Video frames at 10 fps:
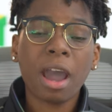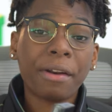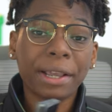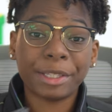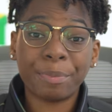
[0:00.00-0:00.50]

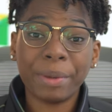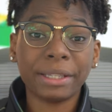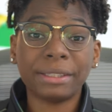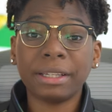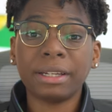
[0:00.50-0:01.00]

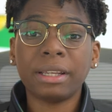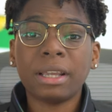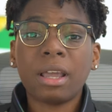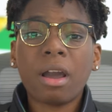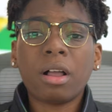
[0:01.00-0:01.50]
unexpected,
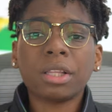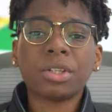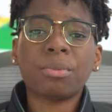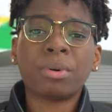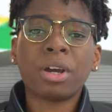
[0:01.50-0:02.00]

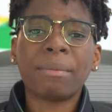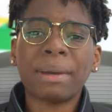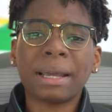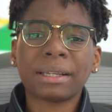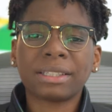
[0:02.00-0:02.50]
also brought
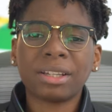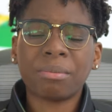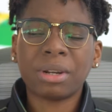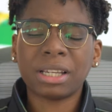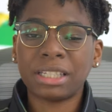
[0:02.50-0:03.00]
back
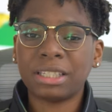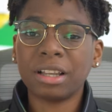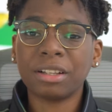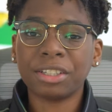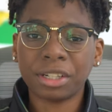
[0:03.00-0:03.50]
some
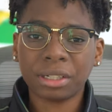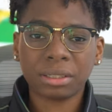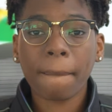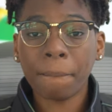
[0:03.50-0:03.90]
nostalgia